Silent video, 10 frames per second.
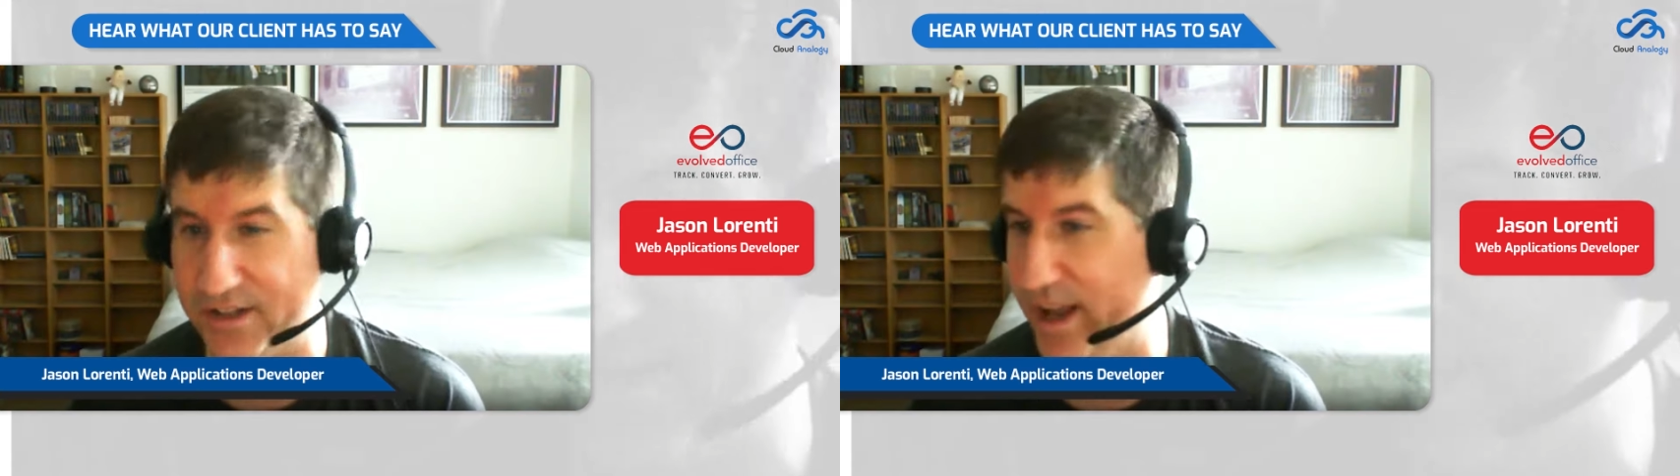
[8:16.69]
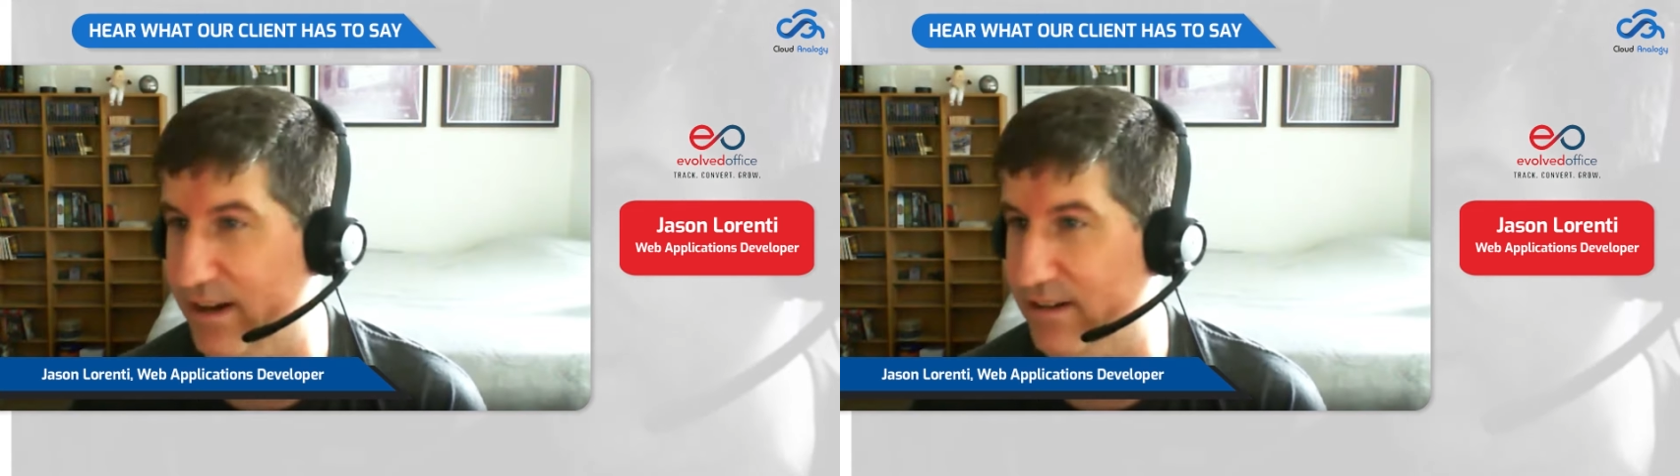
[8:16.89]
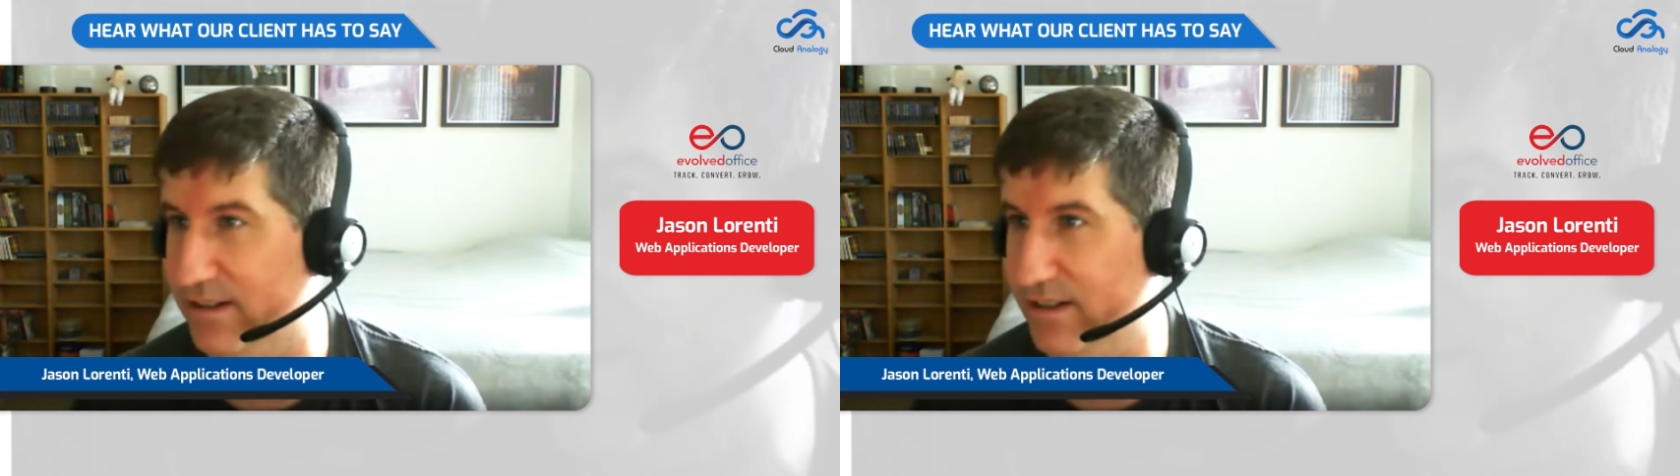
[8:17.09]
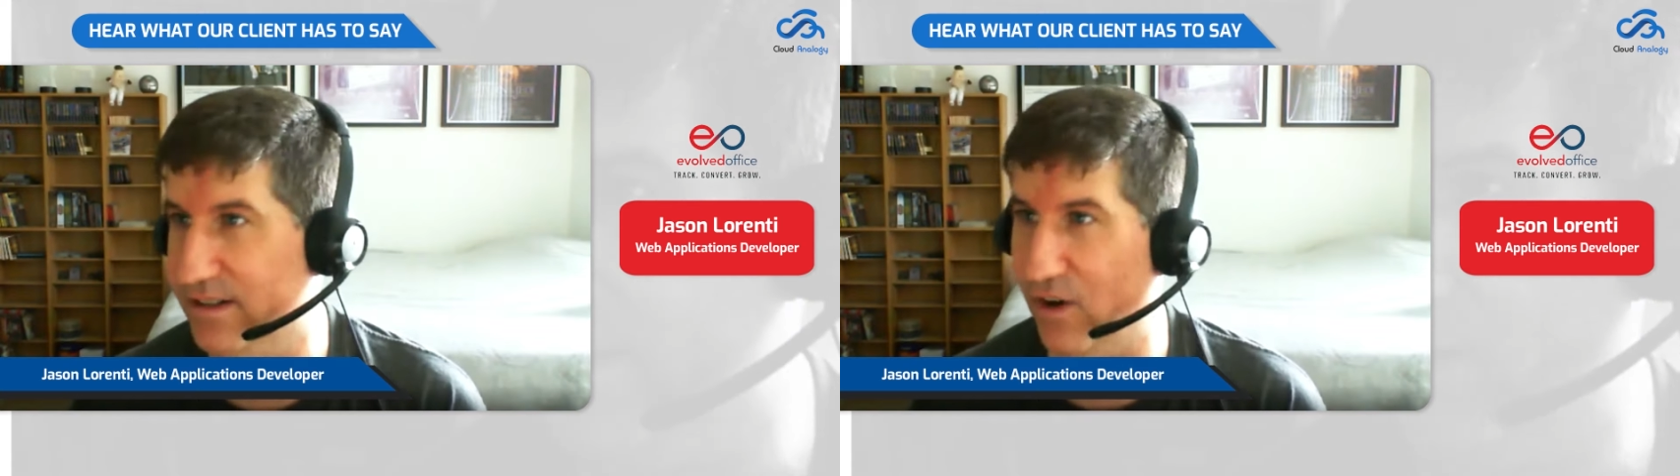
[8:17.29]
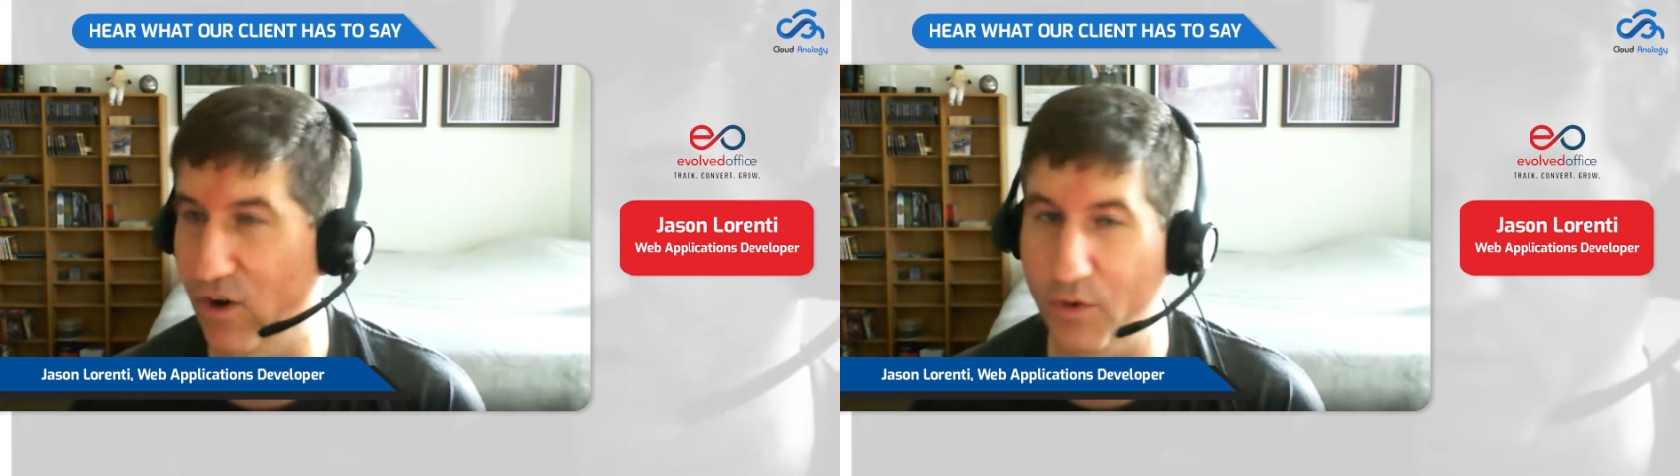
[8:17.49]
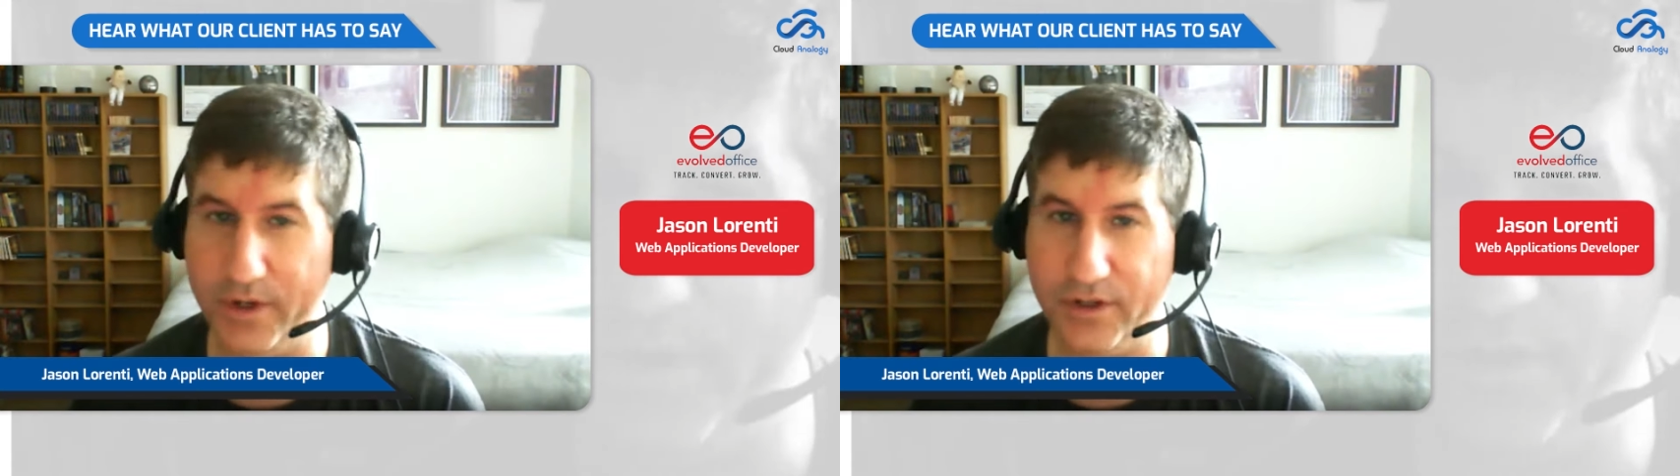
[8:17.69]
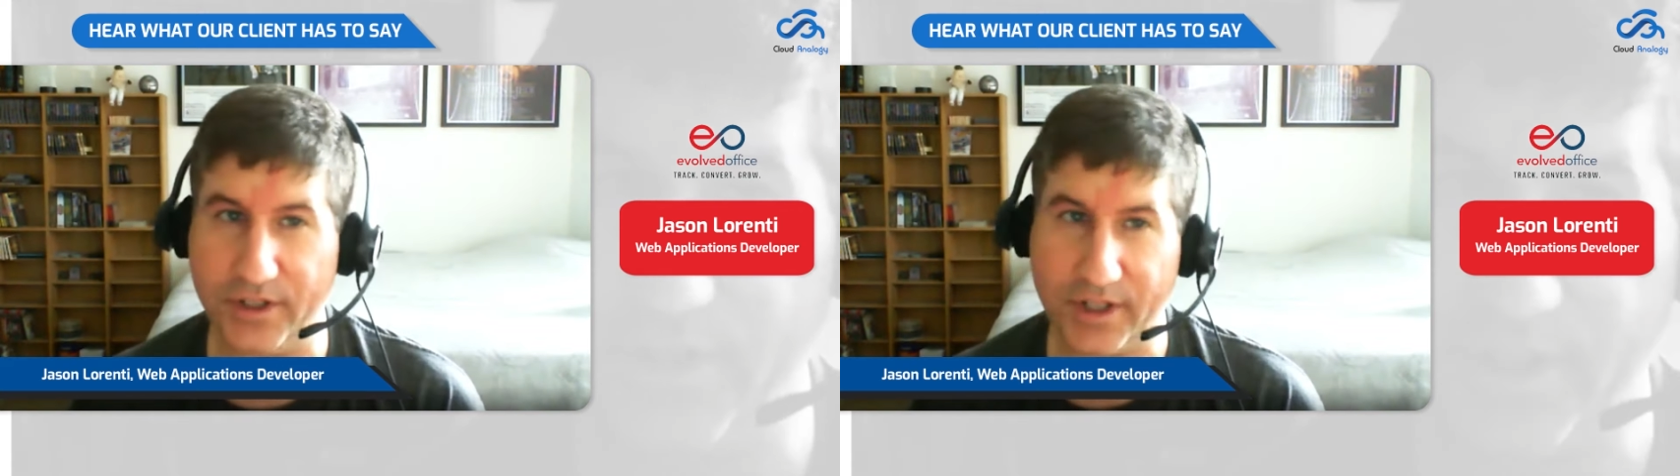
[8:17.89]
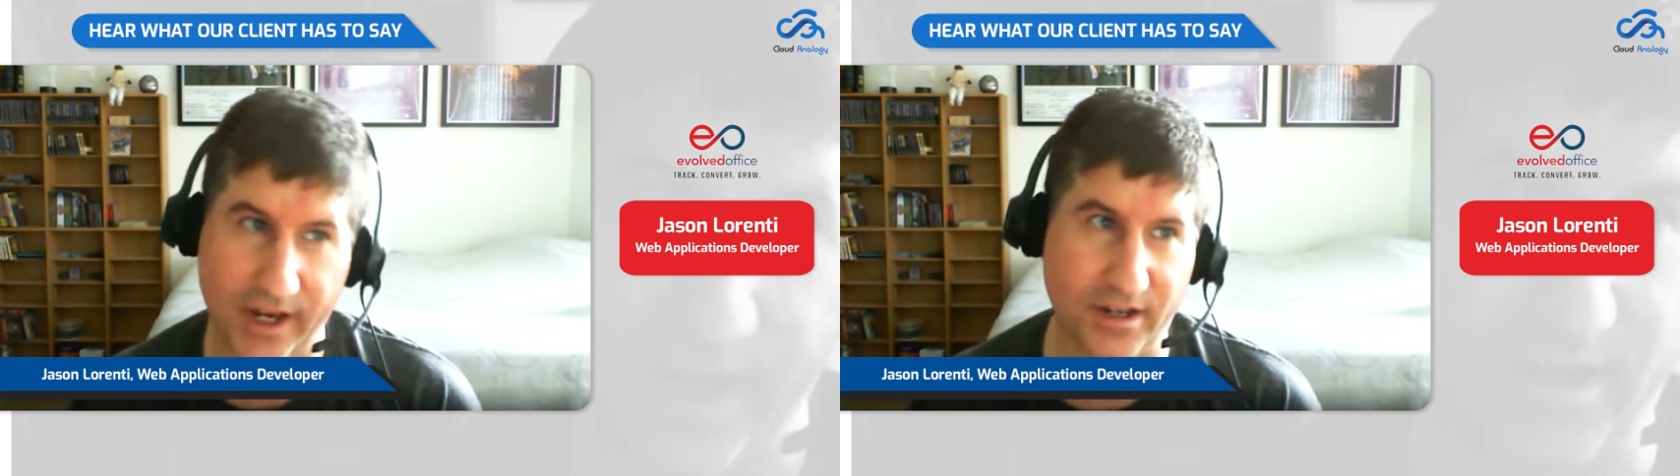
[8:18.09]
not always
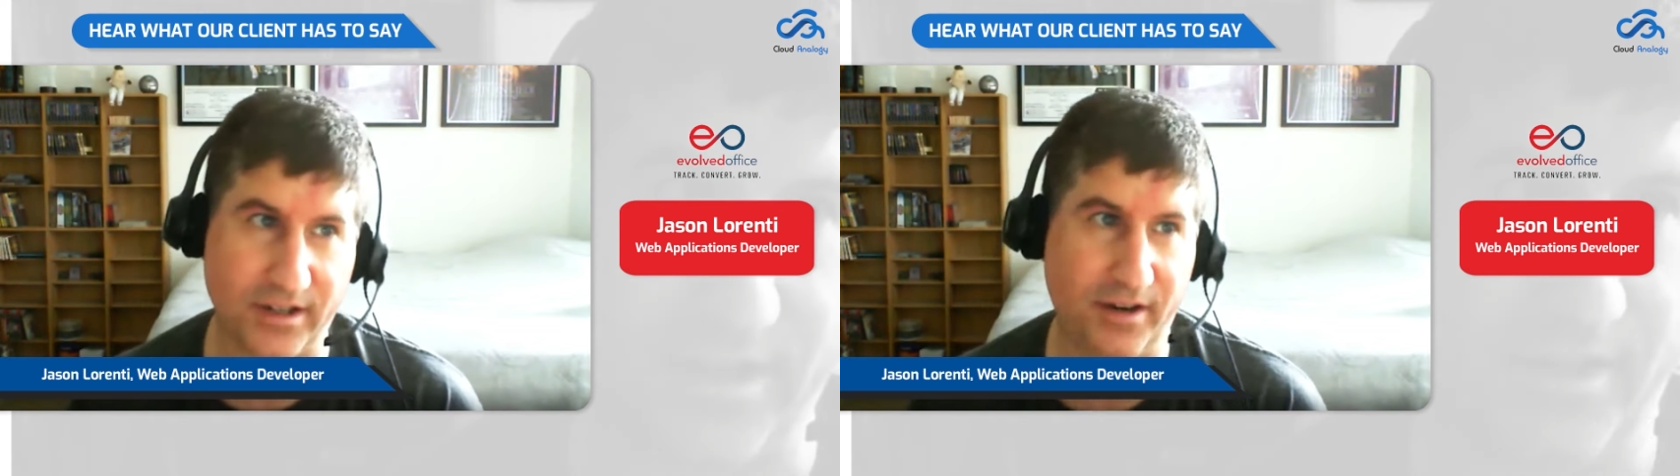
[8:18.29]
the case.